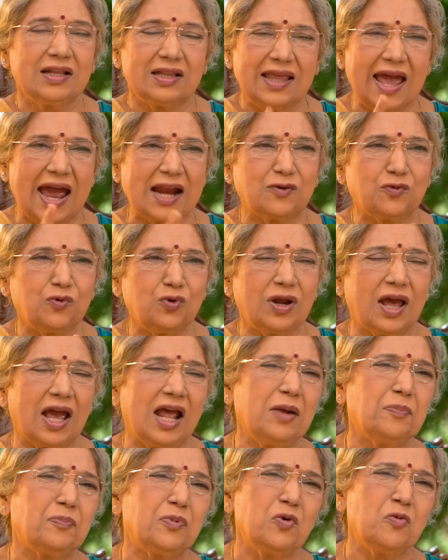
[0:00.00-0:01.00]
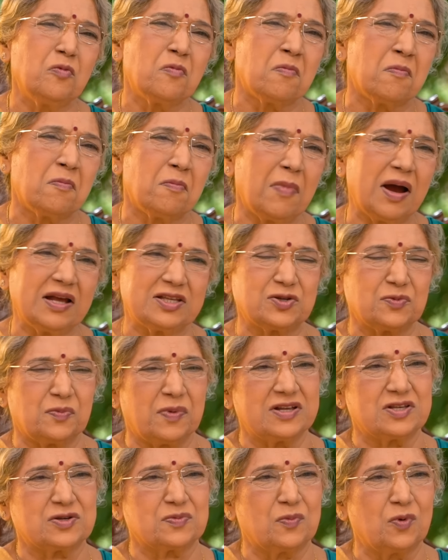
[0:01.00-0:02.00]
That would help you much
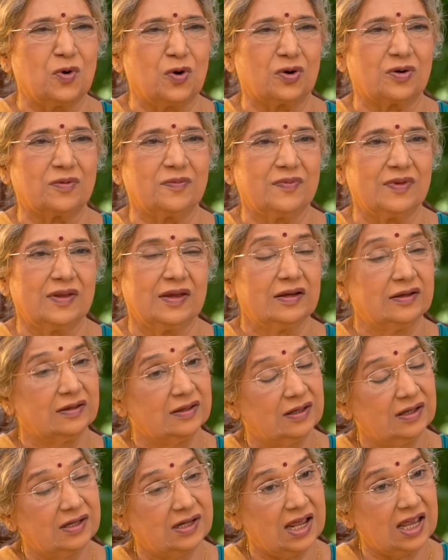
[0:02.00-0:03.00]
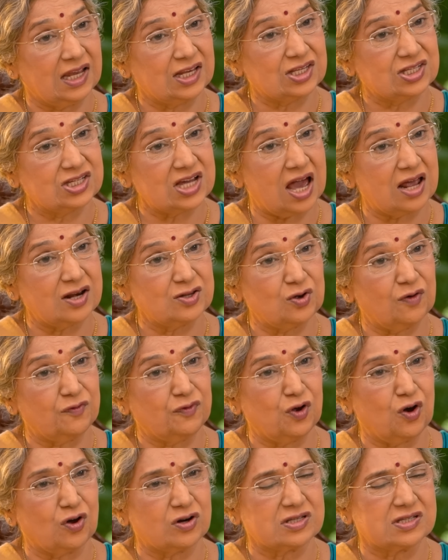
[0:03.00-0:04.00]
more. Take charge of
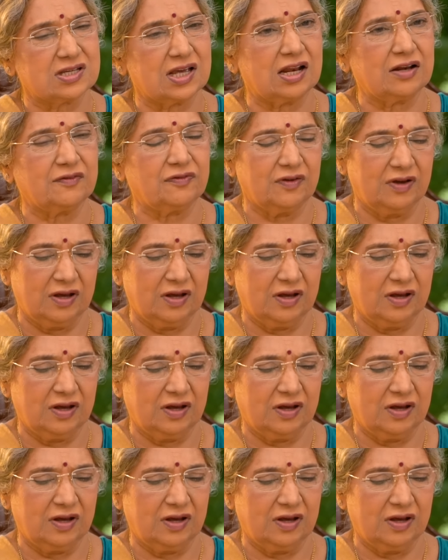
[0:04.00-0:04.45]
yourself.